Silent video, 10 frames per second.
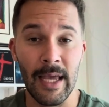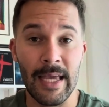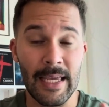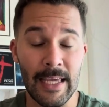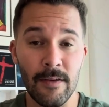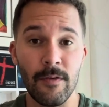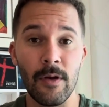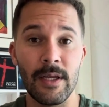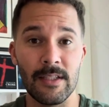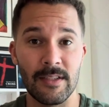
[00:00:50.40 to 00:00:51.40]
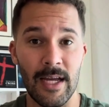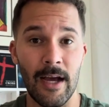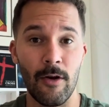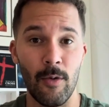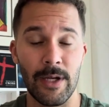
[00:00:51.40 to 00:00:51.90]
evil is
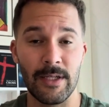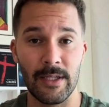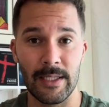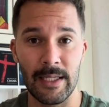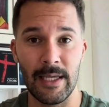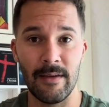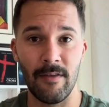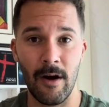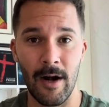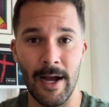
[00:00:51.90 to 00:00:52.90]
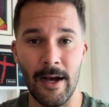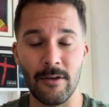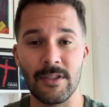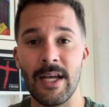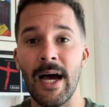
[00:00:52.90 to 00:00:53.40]
not going to leave our
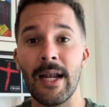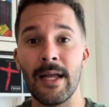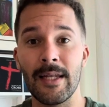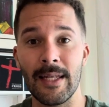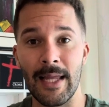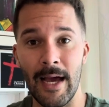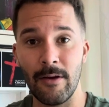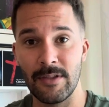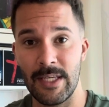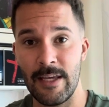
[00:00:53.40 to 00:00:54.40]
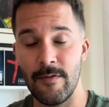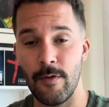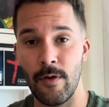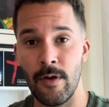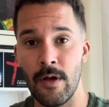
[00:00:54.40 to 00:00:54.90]
house. God allows
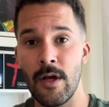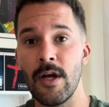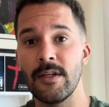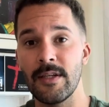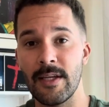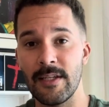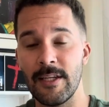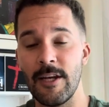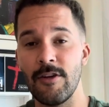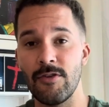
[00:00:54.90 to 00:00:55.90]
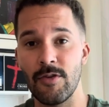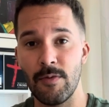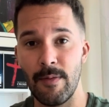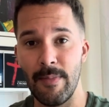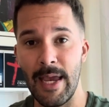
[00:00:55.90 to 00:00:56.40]
evil to continue to
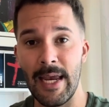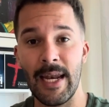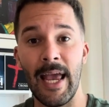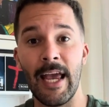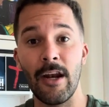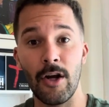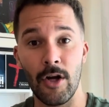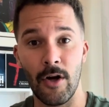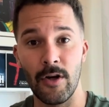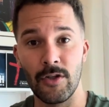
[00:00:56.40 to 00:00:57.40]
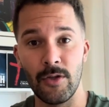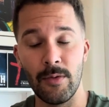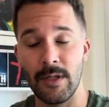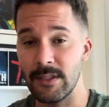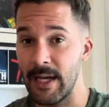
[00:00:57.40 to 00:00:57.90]
remain and occur to
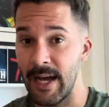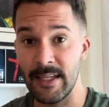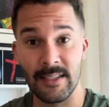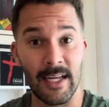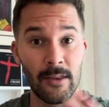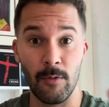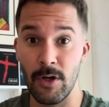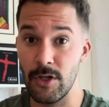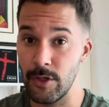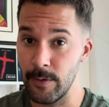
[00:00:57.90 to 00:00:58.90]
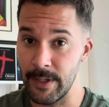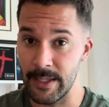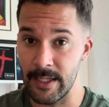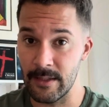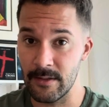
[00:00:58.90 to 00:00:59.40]
us. God is not the one doing
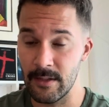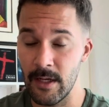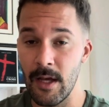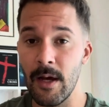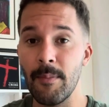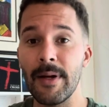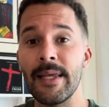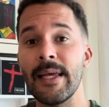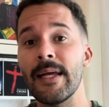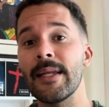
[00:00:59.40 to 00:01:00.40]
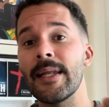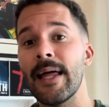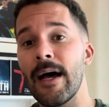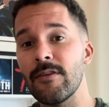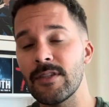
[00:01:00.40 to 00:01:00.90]
this, but He
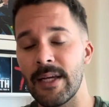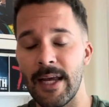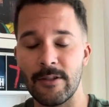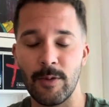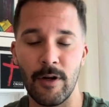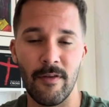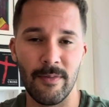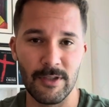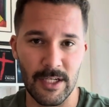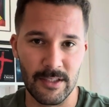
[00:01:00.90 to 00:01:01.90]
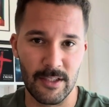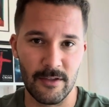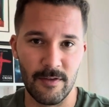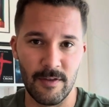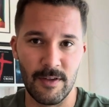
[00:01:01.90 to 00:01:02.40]
allows it, as we know from Genesis
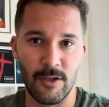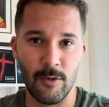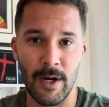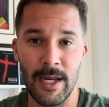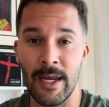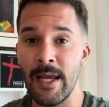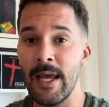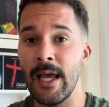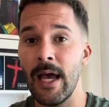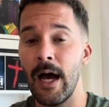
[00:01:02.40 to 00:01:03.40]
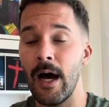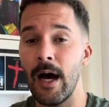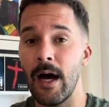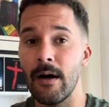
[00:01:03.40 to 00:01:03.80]
50 20, uh,